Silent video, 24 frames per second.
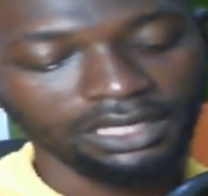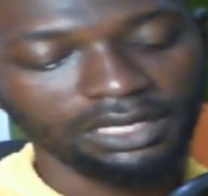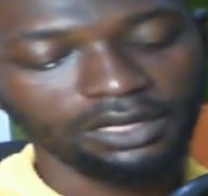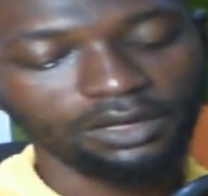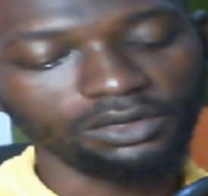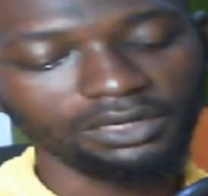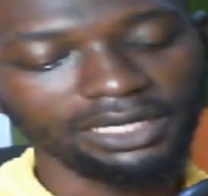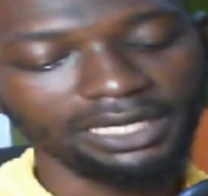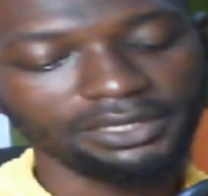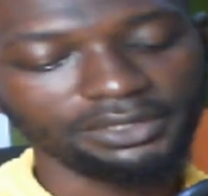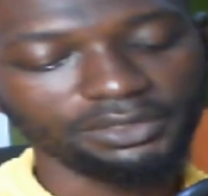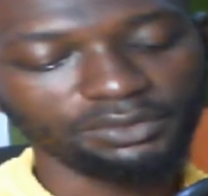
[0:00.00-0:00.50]

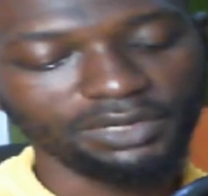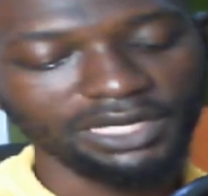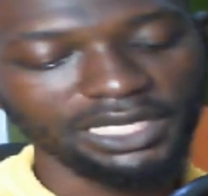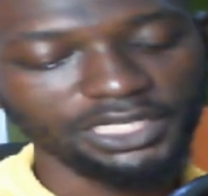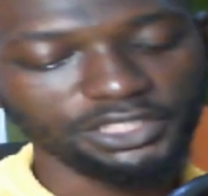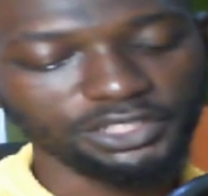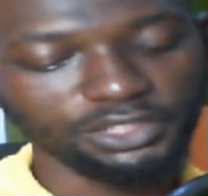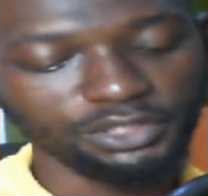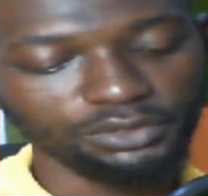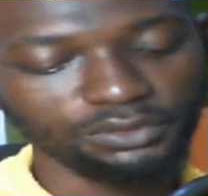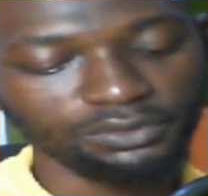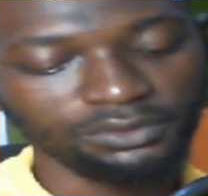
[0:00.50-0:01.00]

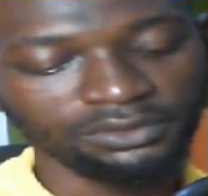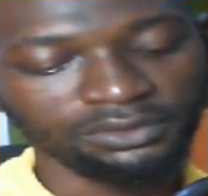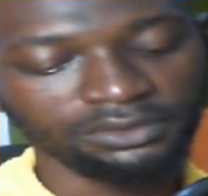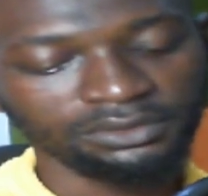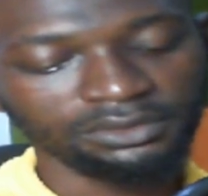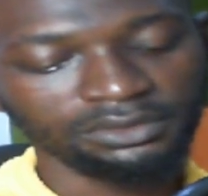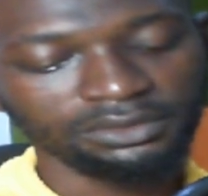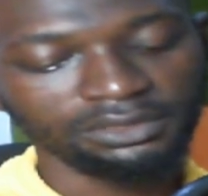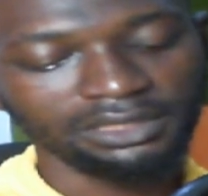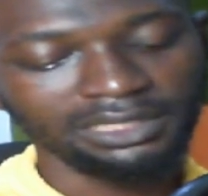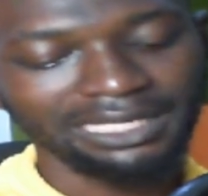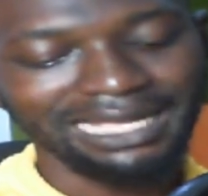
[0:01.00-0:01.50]
Olanrewaju
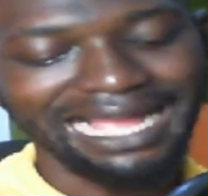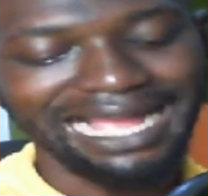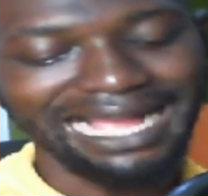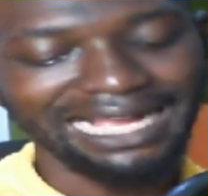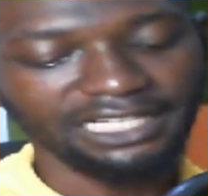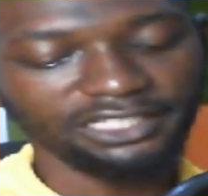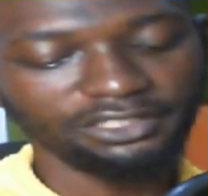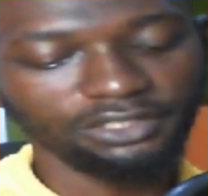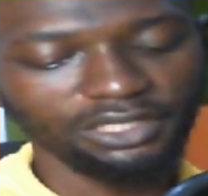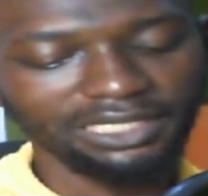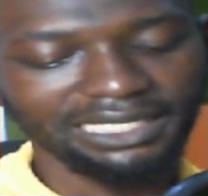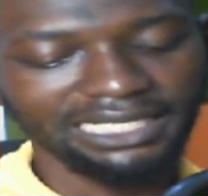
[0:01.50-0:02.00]

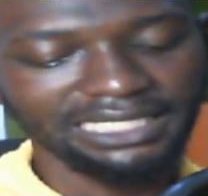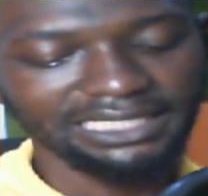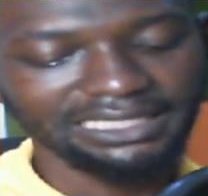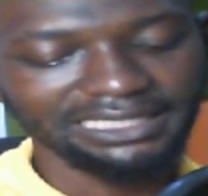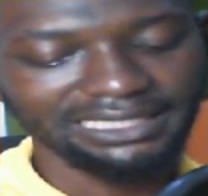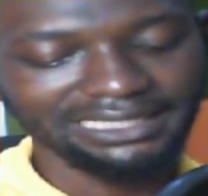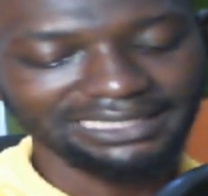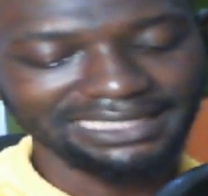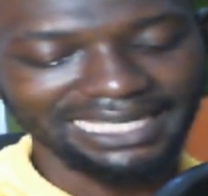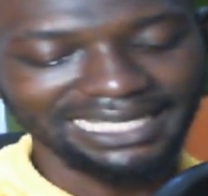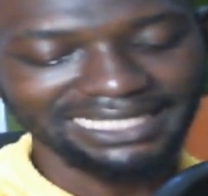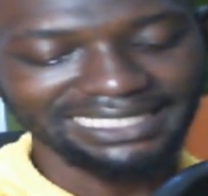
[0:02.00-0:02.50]
acknowledged the
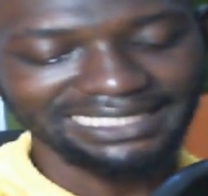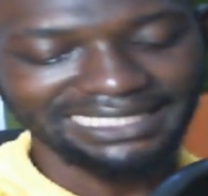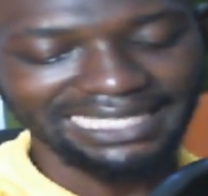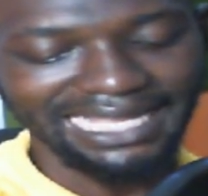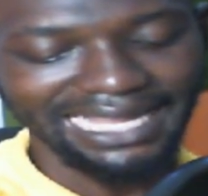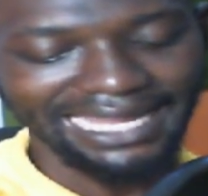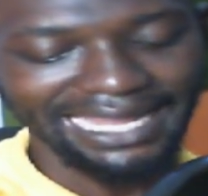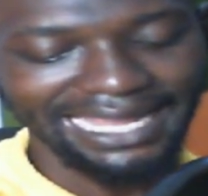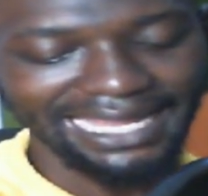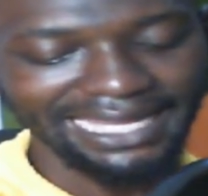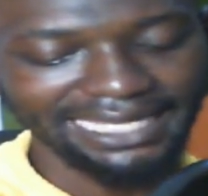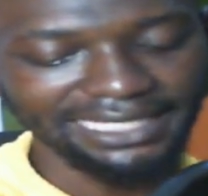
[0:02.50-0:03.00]
task
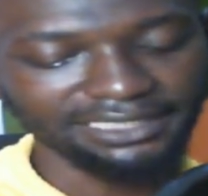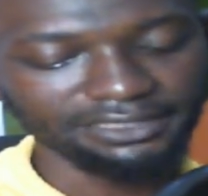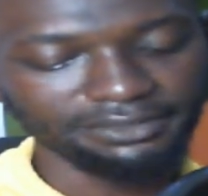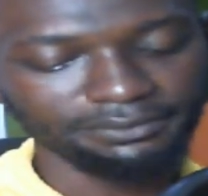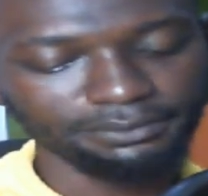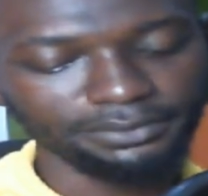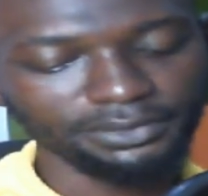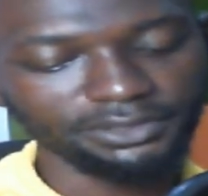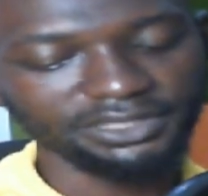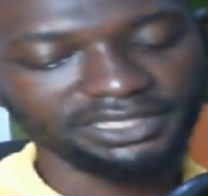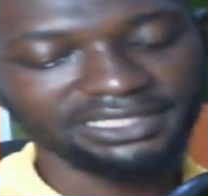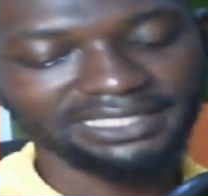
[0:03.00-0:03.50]
ahead,
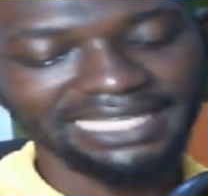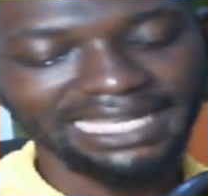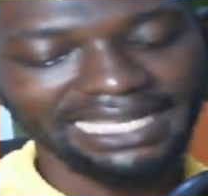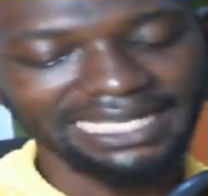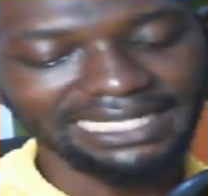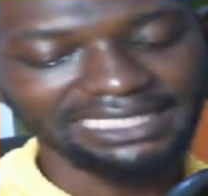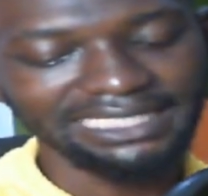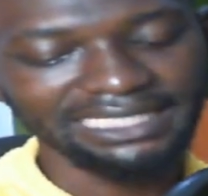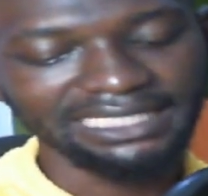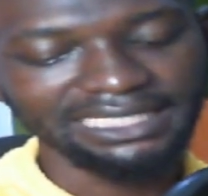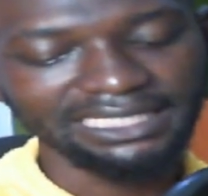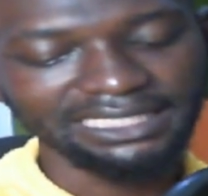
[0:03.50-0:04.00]
but
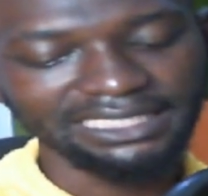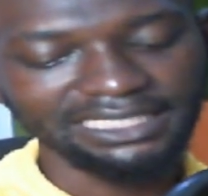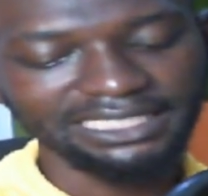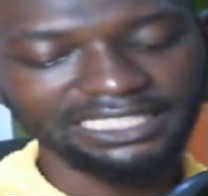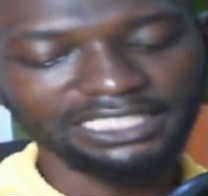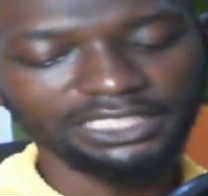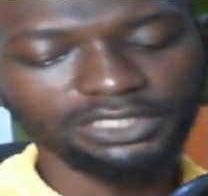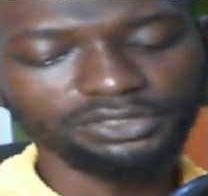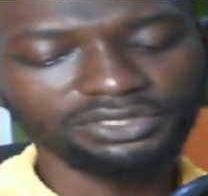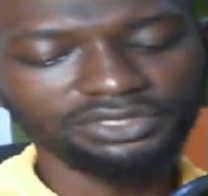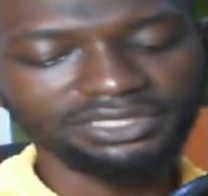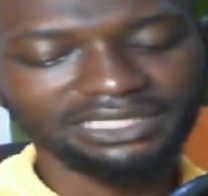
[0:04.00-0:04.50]
said the
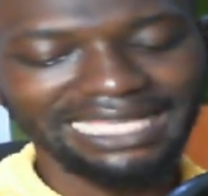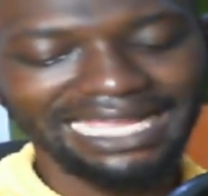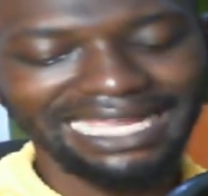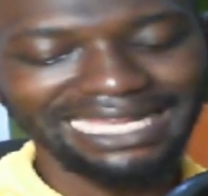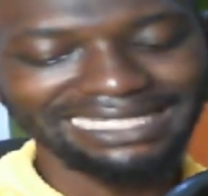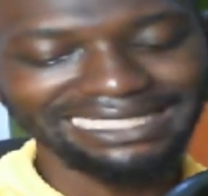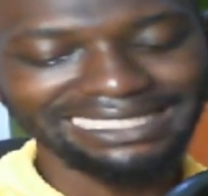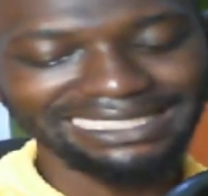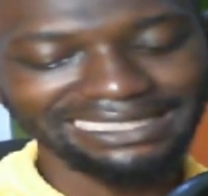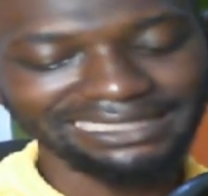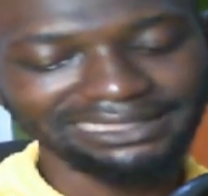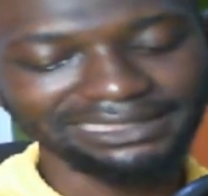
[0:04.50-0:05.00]
new
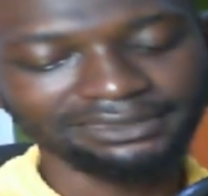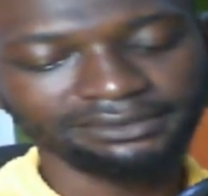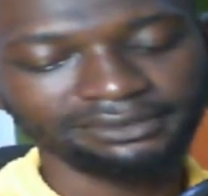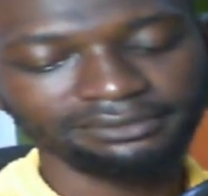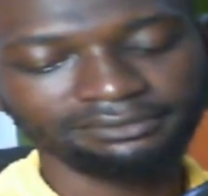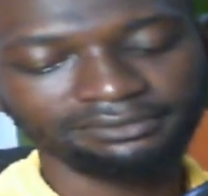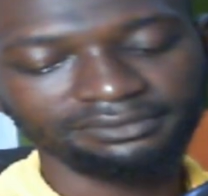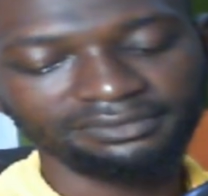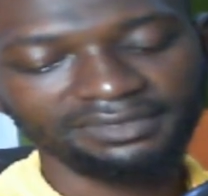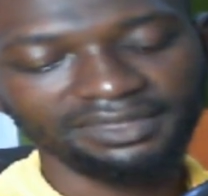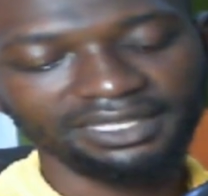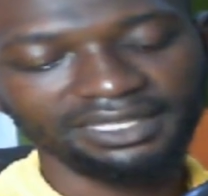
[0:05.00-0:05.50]
signing
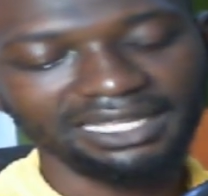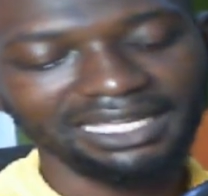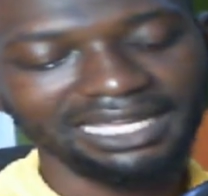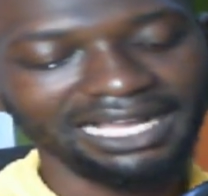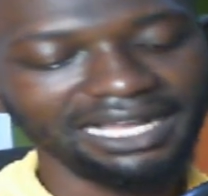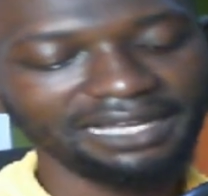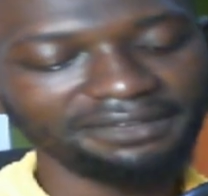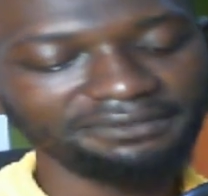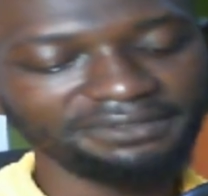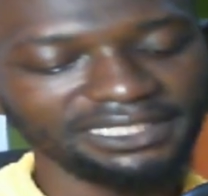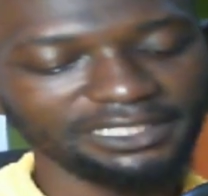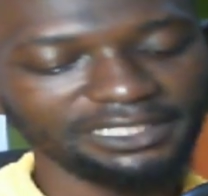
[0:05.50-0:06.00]

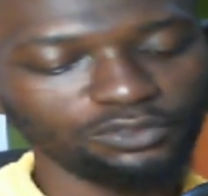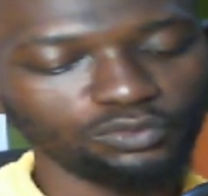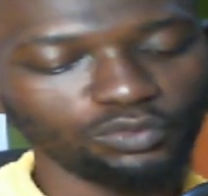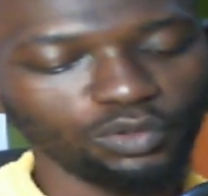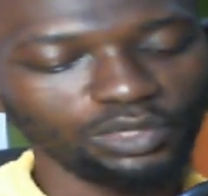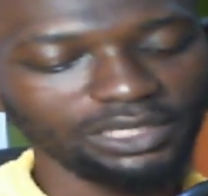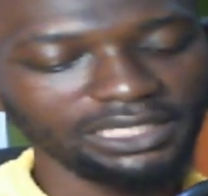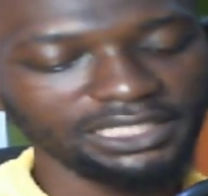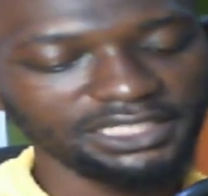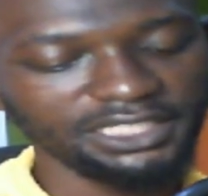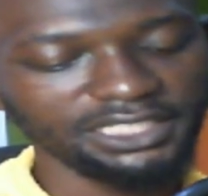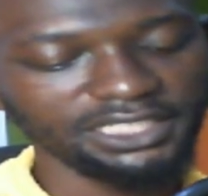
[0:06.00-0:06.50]
have the
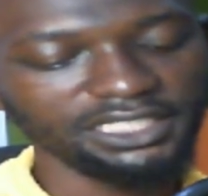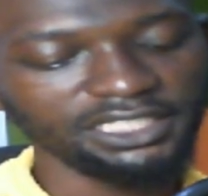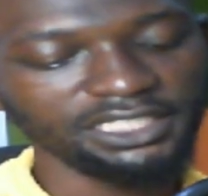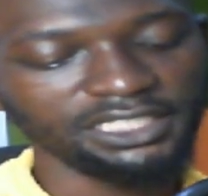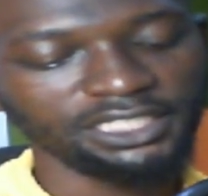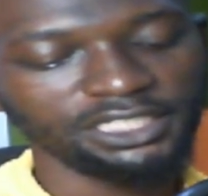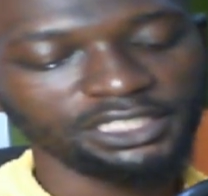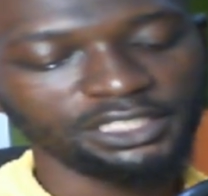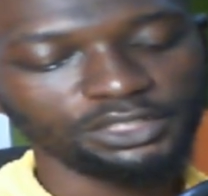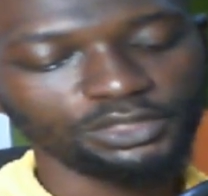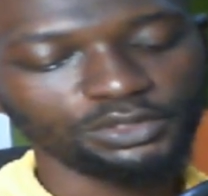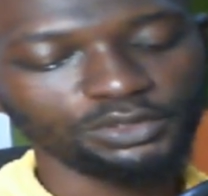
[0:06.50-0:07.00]
quality
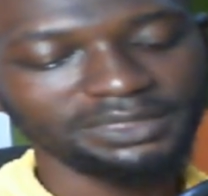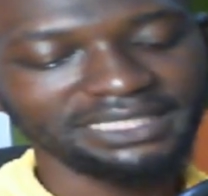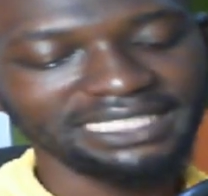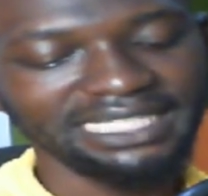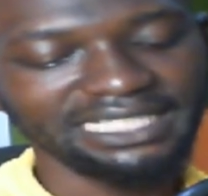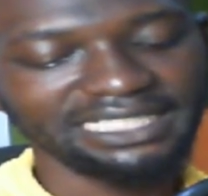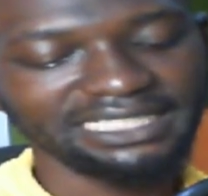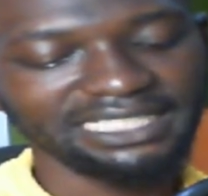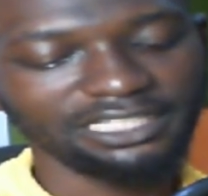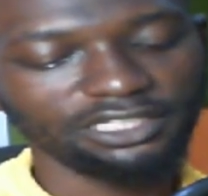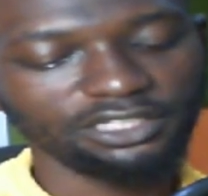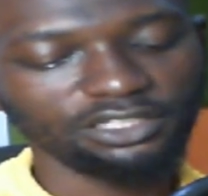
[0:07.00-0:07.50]
to
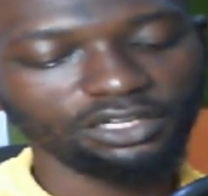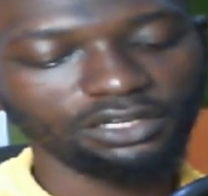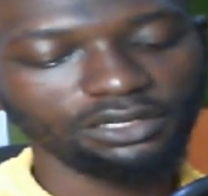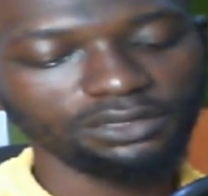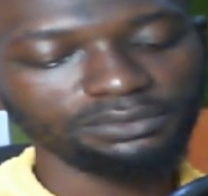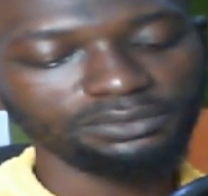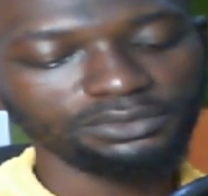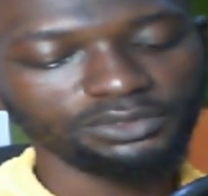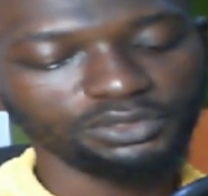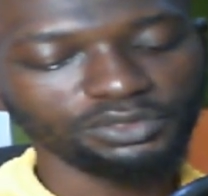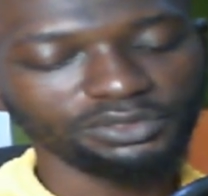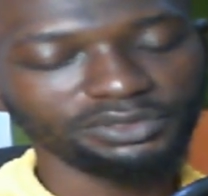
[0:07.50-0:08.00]
take the club
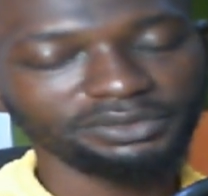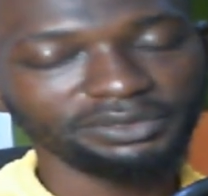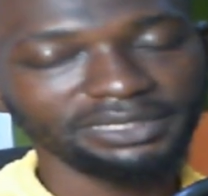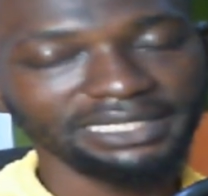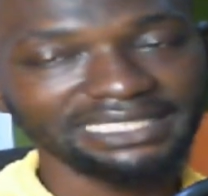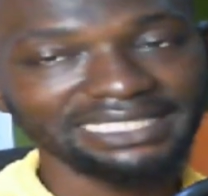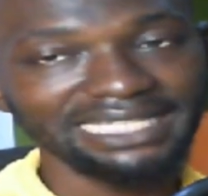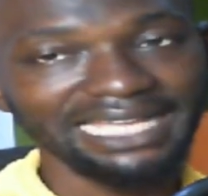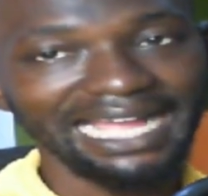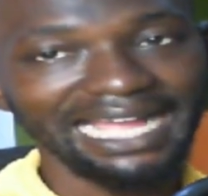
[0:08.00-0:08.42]
to greater